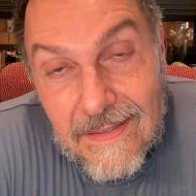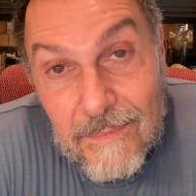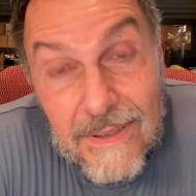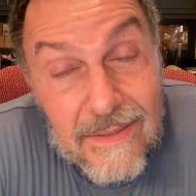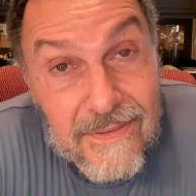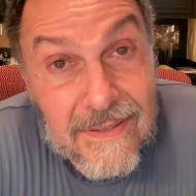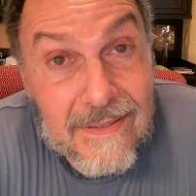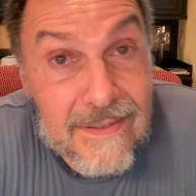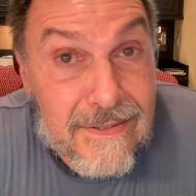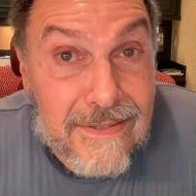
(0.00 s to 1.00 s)
Beloved,
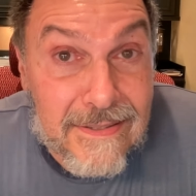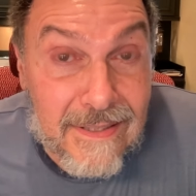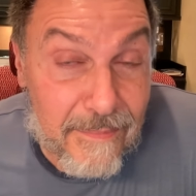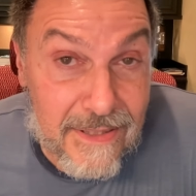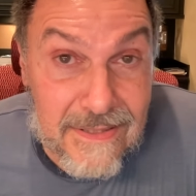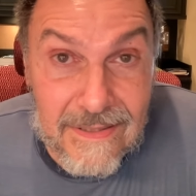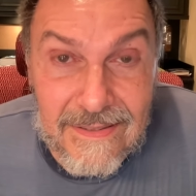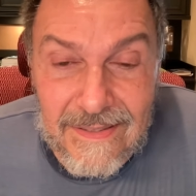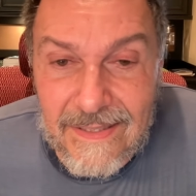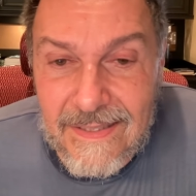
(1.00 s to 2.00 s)
this coming
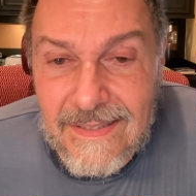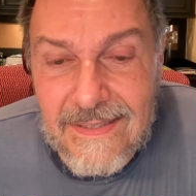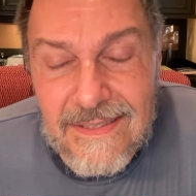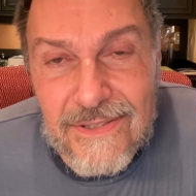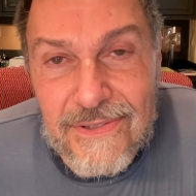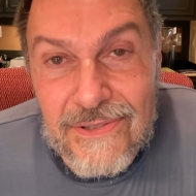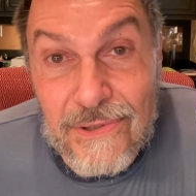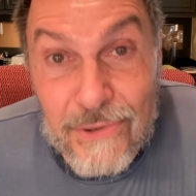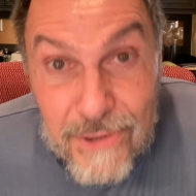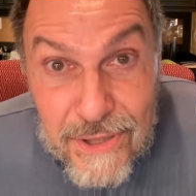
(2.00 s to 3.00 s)
Sunday is
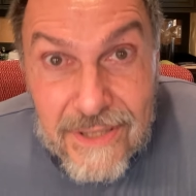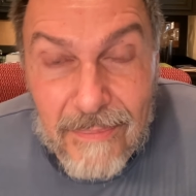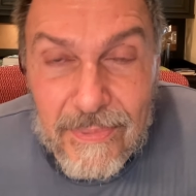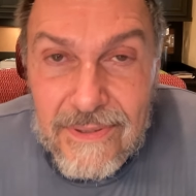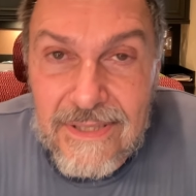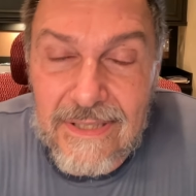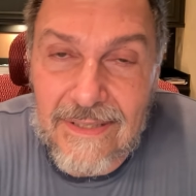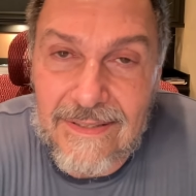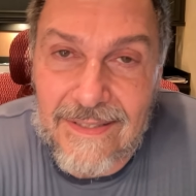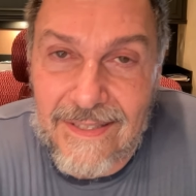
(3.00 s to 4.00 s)
Good Shepherd
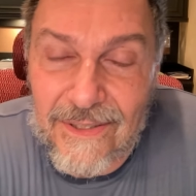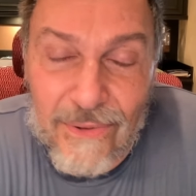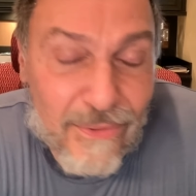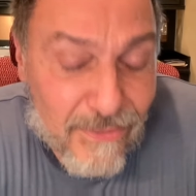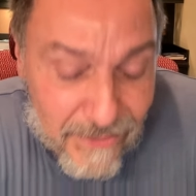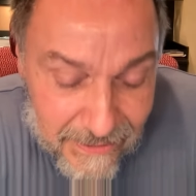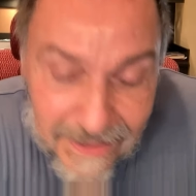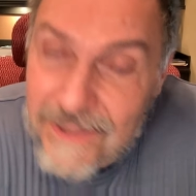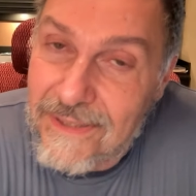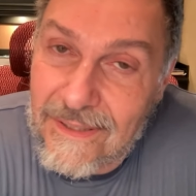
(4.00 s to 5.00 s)
Sunday. All the
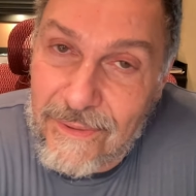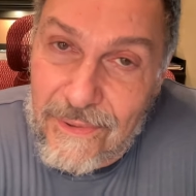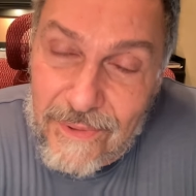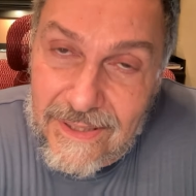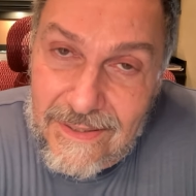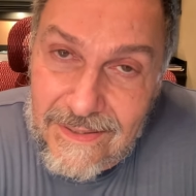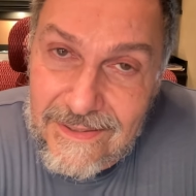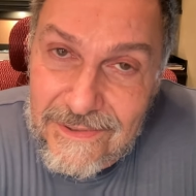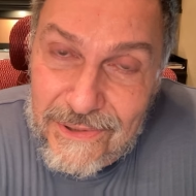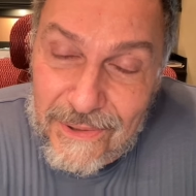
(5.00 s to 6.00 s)
lectionary
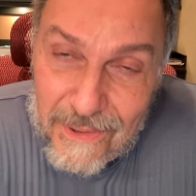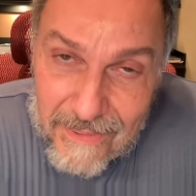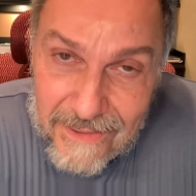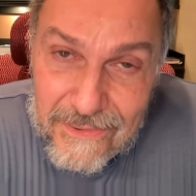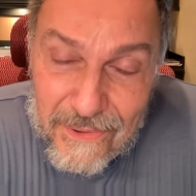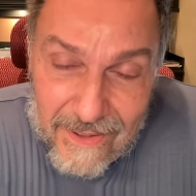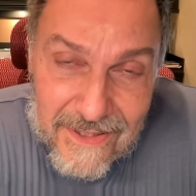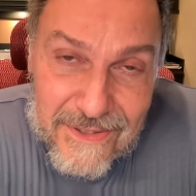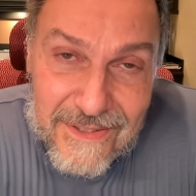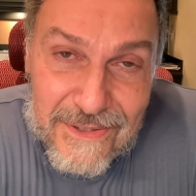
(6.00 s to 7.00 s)
readings are about
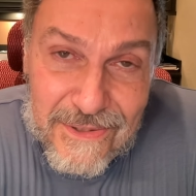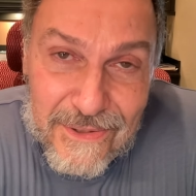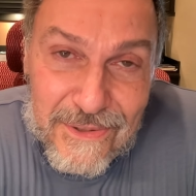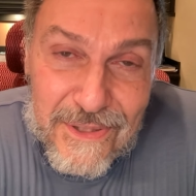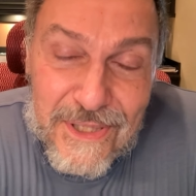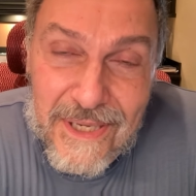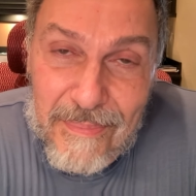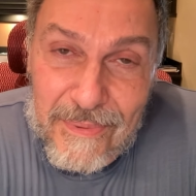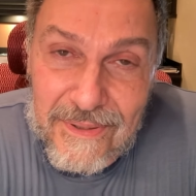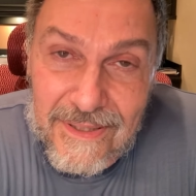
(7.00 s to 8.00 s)
Christ as the Good
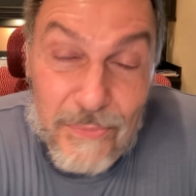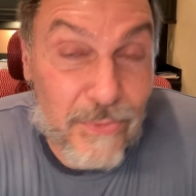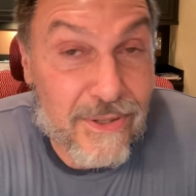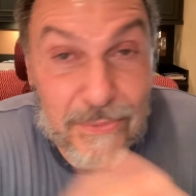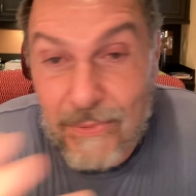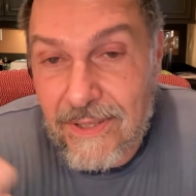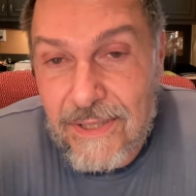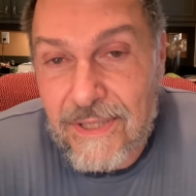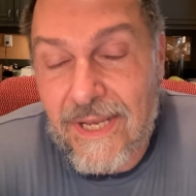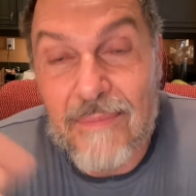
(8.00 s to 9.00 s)
Shepherd in one way,
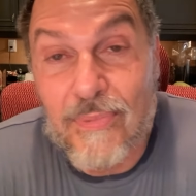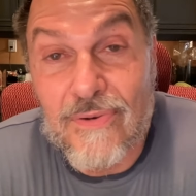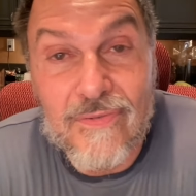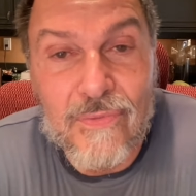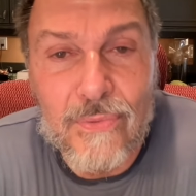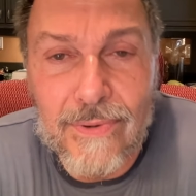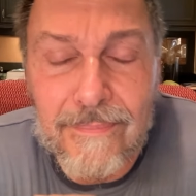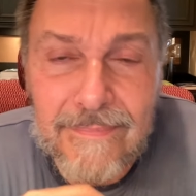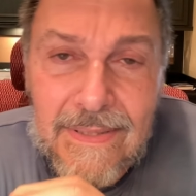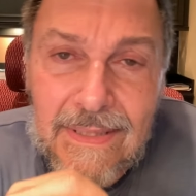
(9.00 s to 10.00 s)
shape, or form.